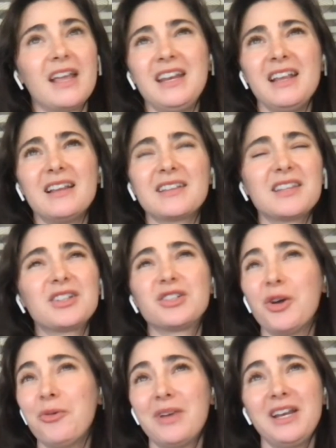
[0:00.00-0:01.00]
any like there's
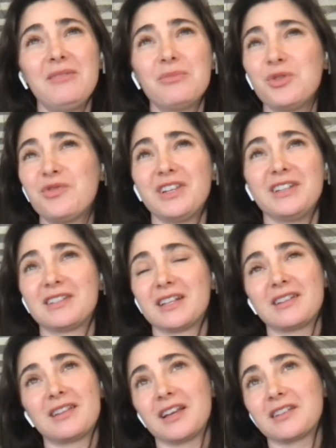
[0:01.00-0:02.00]
so many movies
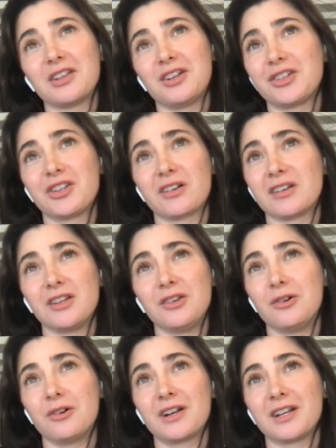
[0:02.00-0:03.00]
and things that are shot in New
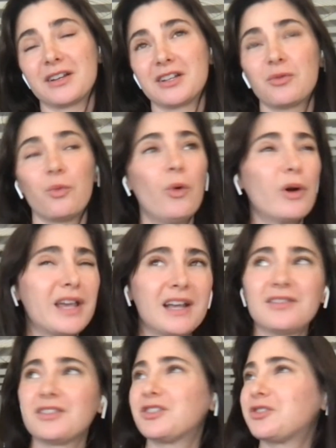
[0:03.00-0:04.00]
York, and just walking
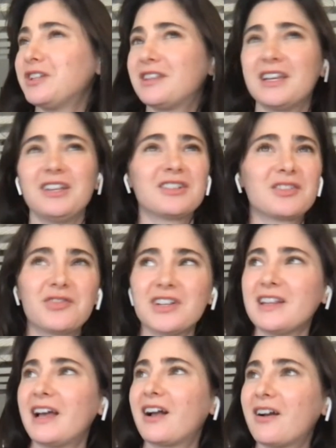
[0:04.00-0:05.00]
in the street there, you just feel
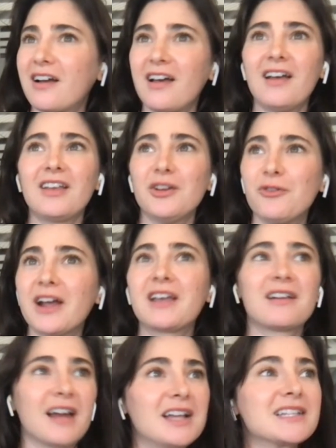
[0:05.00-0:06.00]
like you
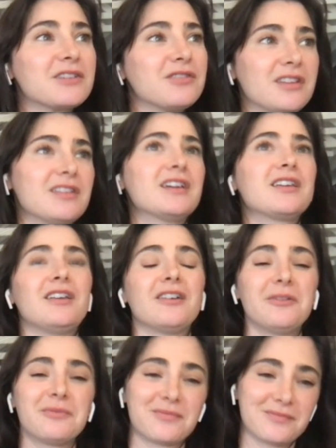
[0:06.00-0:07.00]
recognize everything, you know.